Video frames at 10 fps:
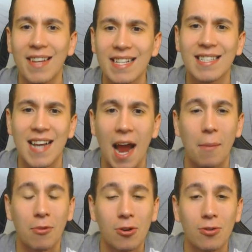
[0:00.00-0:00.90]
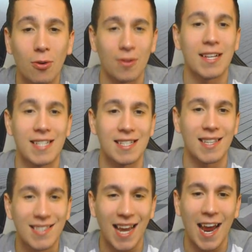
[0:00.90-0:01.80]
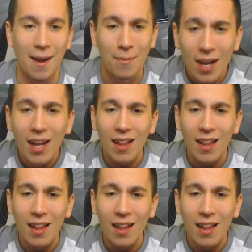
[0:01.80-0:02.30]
at least an emerald, or this is a scam.